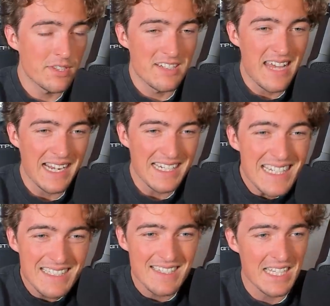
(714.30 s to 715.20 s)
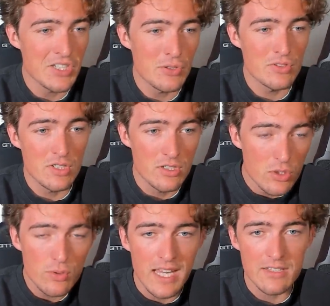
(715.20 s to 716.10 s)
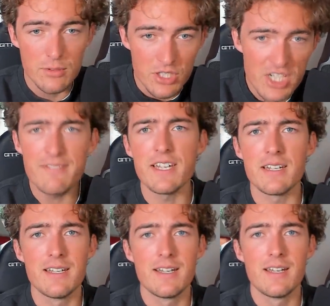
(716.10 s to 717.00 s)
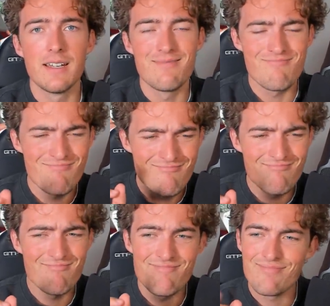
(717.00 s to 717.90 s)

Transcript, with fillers: of the techniques they use to do that, to achieve it, we'll take it any day of the